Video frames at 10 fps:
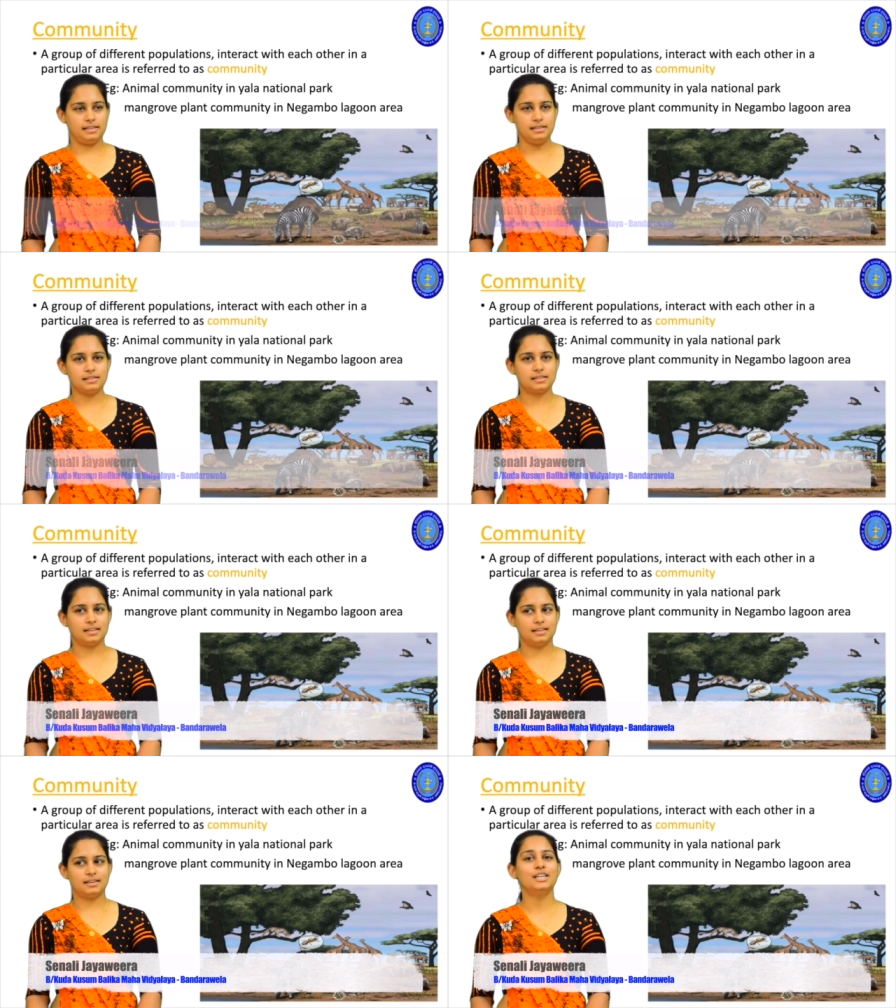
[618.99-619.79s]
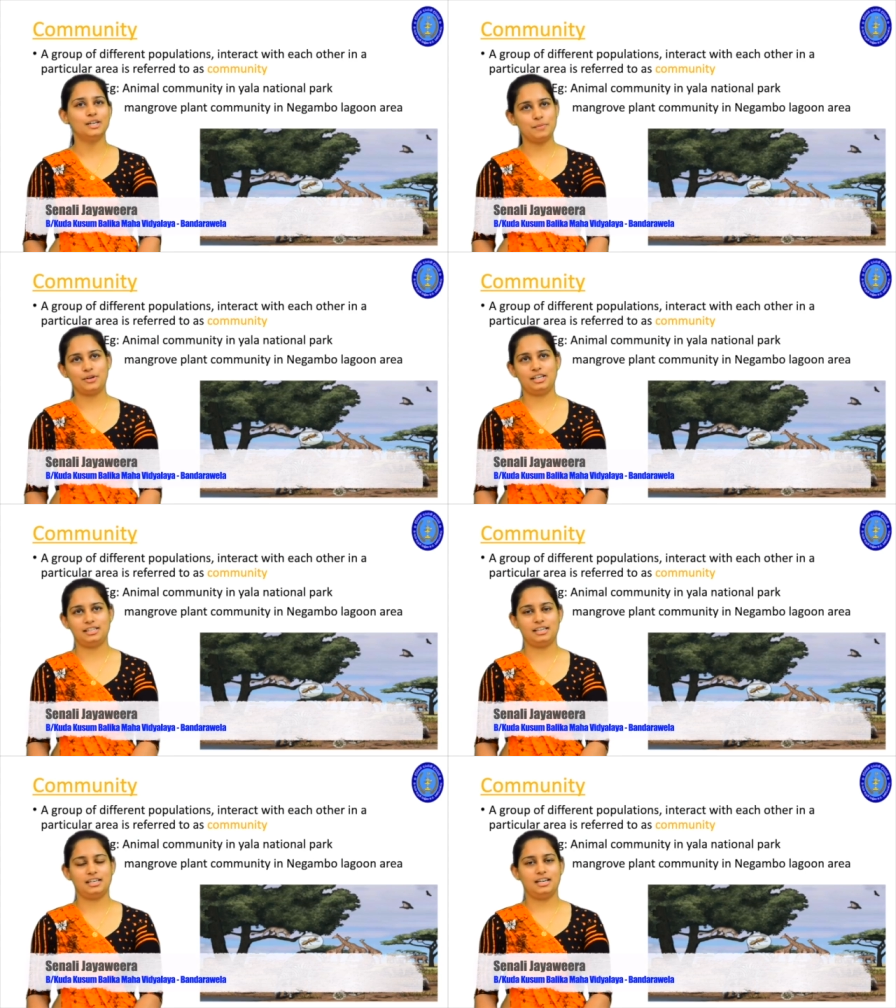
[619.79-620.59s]
that is the
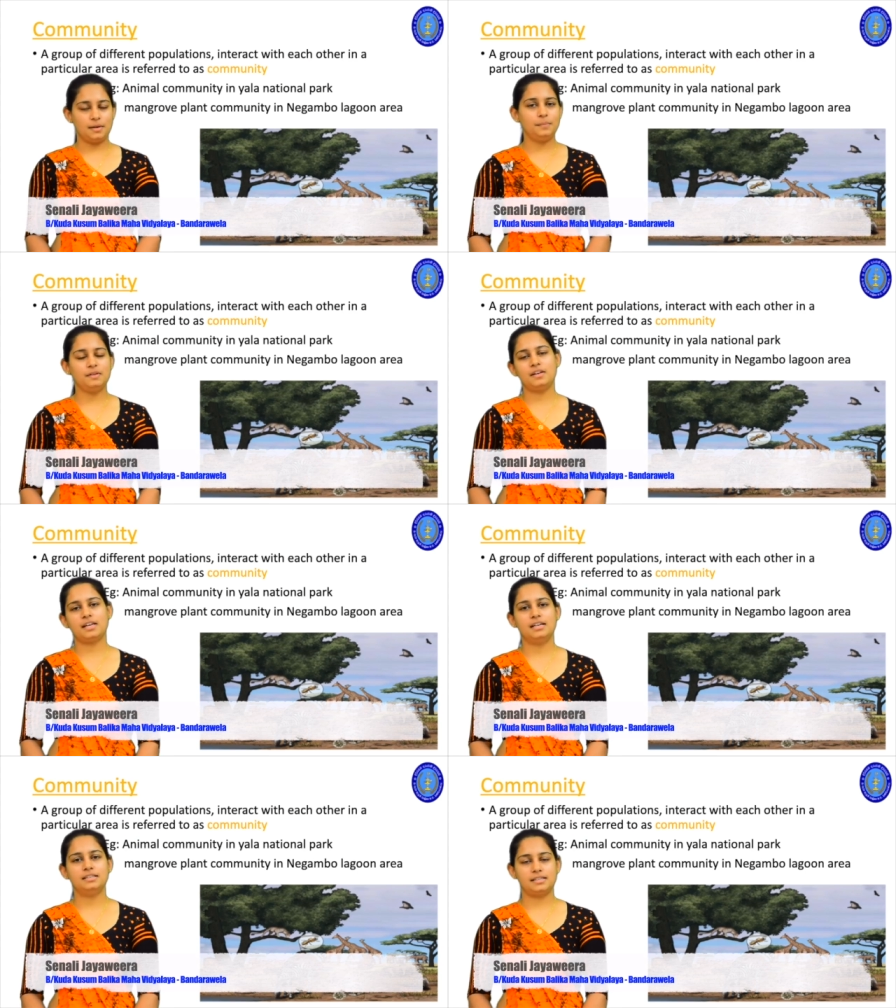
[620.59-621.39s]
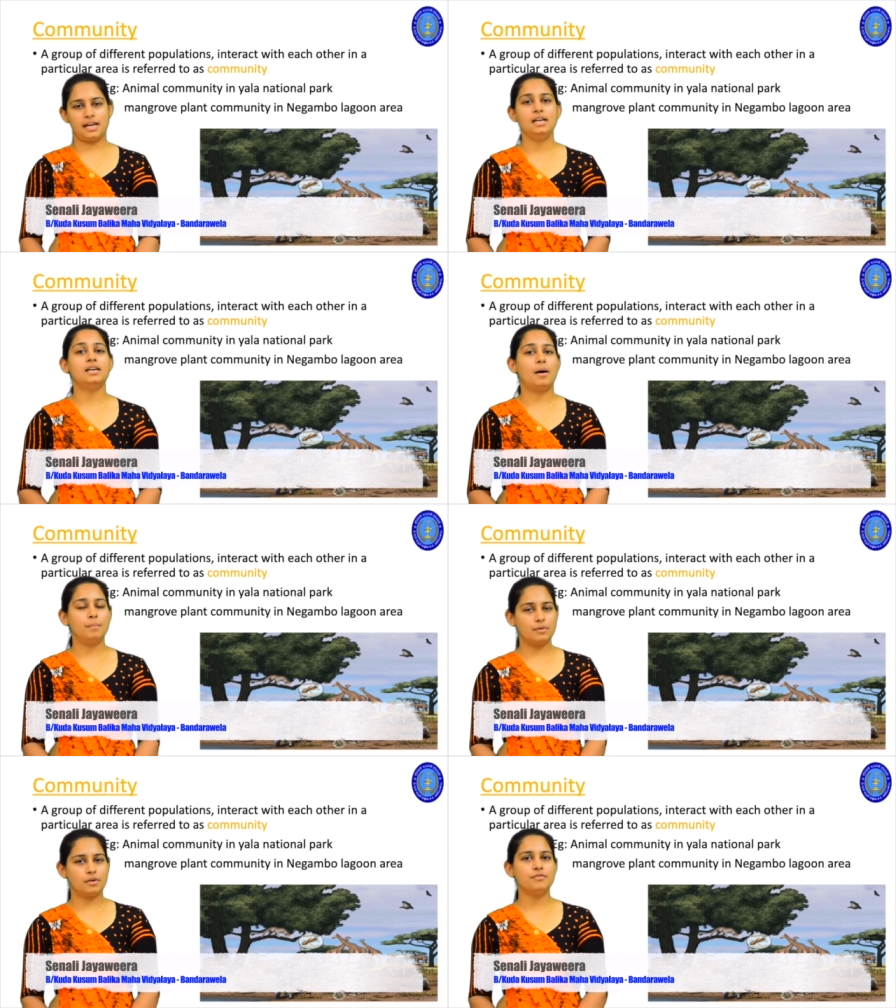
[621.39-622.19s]
community. Simply we can say
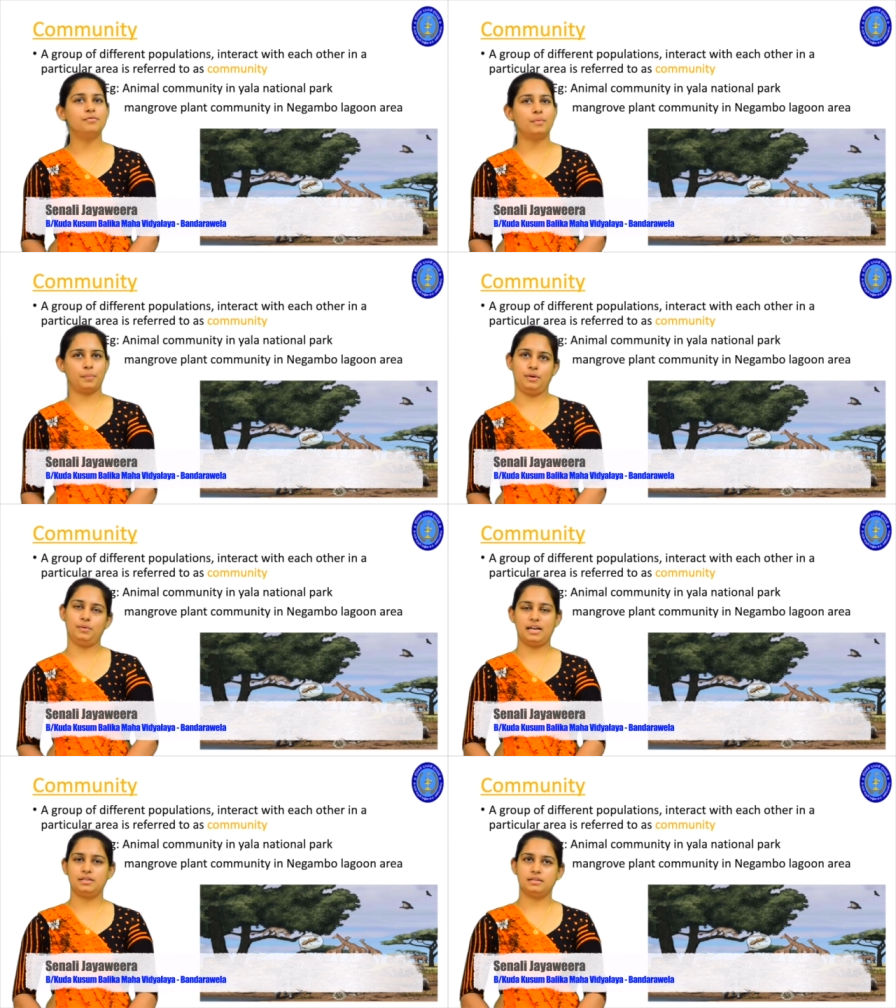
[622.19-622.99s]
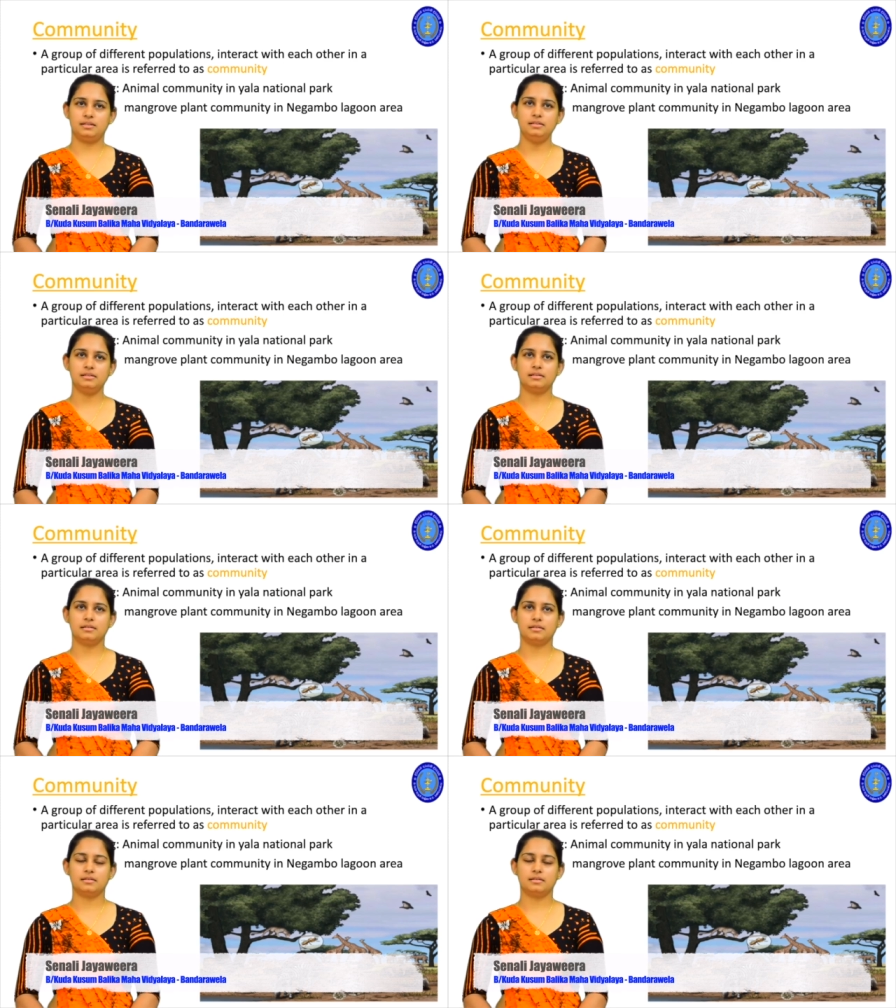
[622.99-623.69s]
number of populations